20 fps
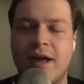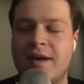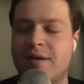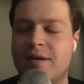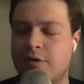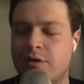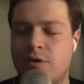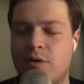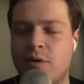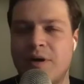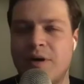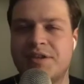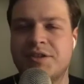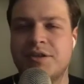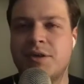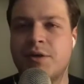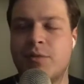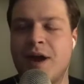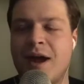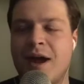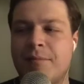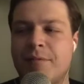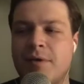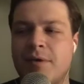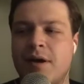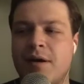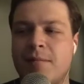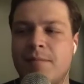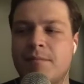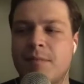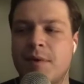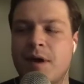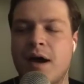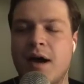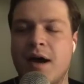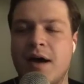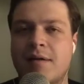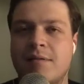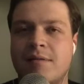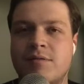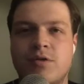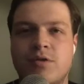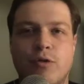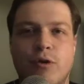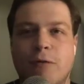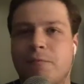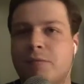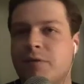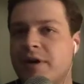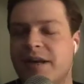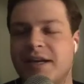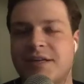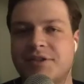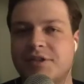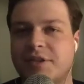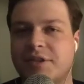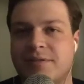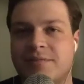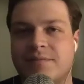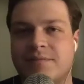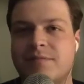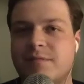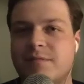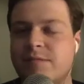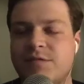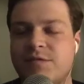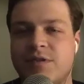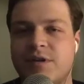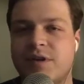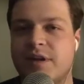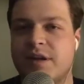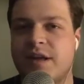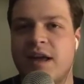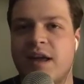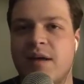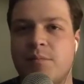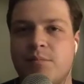question to wrap it up. Score prediction for the game.